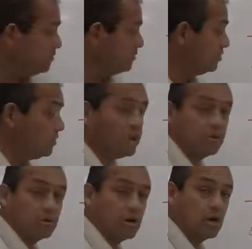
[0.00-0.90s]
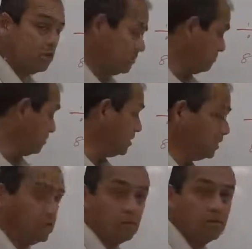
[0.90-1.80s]
the other
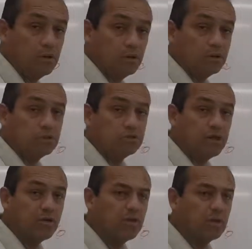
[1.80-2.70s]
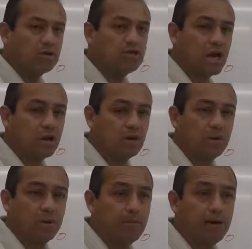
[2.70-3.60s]
video, so that way you understand a little
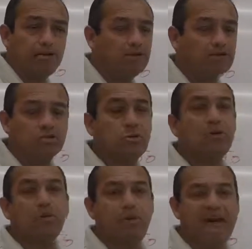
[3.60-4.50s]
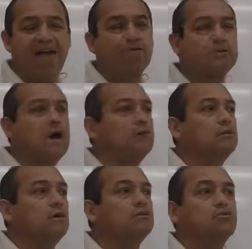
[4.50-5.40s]
bit about, there's so many panels out
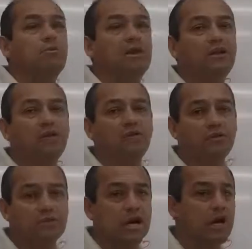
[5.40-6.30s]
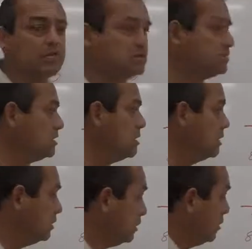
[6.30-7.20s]
there, so many different sizes.
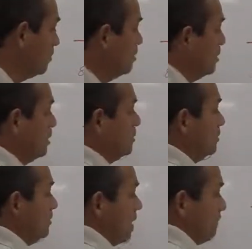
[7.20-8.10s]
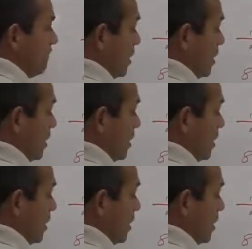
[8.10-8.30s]
You have